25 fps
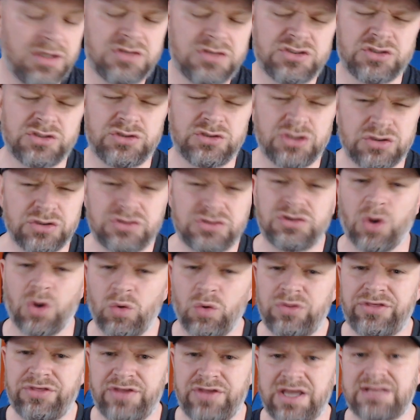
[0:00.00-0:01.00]
So don't
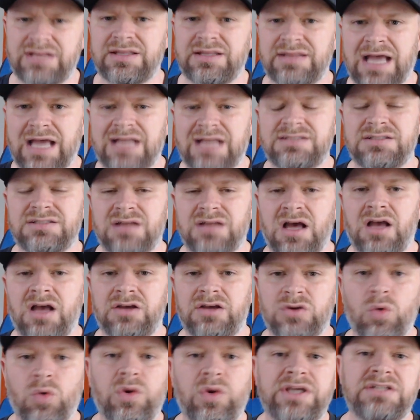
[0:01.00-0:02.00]
think that that's not
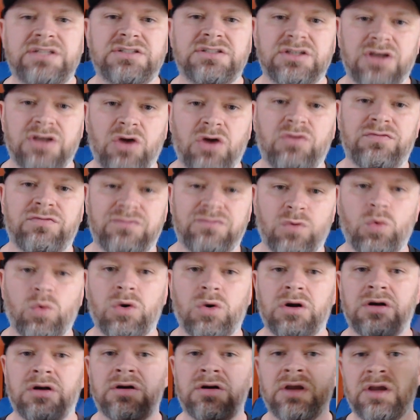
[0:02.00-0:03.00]
going to go
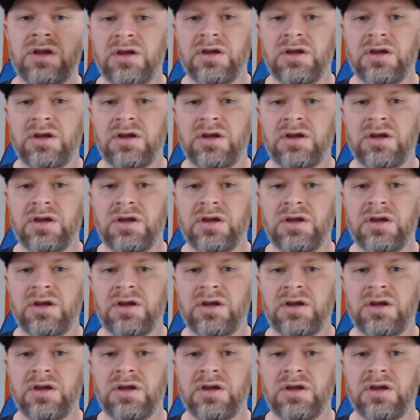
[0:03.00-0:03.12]
for,